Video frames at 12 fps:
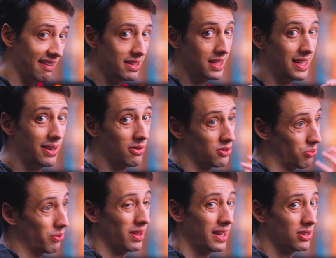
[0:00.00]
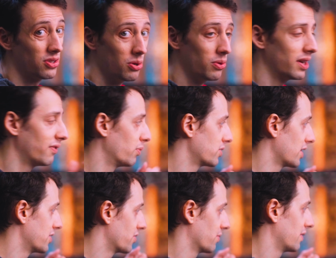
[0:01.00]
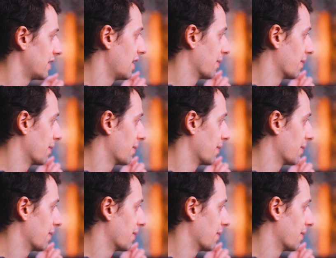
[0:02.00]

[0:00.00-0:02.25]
Everything here is really intuitive, which I certainly